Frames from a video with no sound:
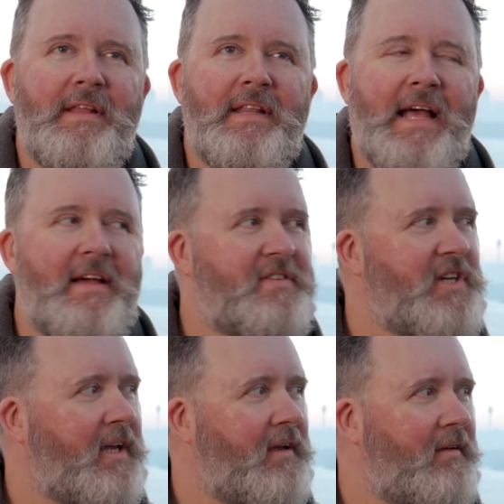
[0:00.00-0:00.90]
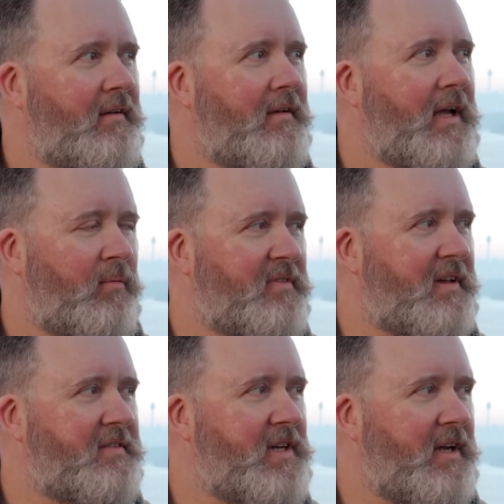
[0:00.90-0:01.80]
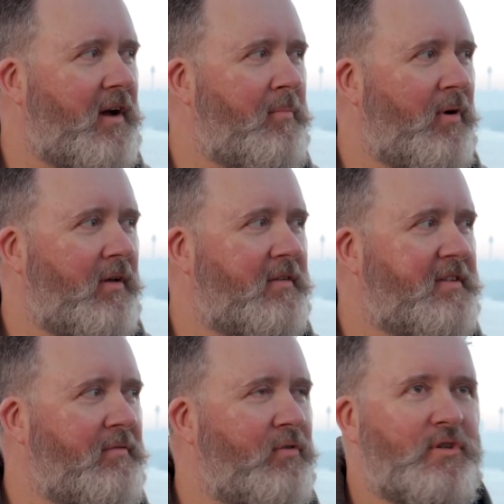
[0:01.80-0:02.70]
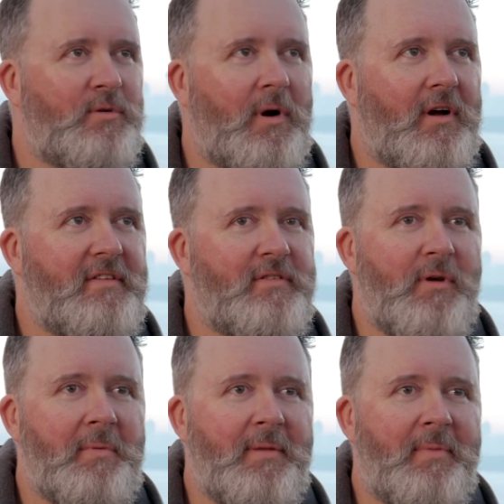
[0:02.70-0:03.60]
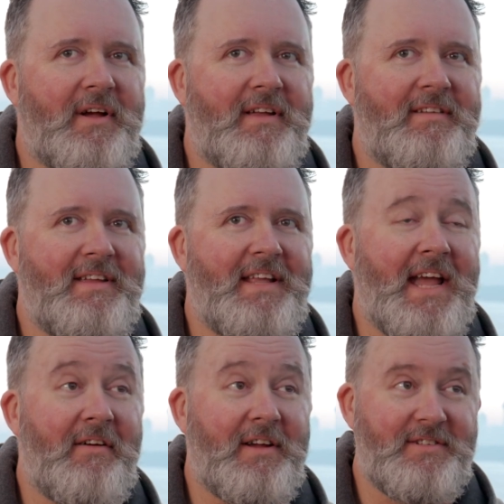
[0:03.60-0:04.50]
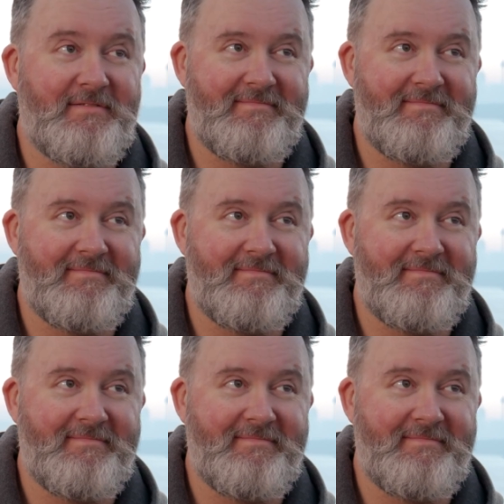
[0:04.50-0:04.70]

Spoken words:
think last year, I broke the same foot twice, dropping the bike in the garage.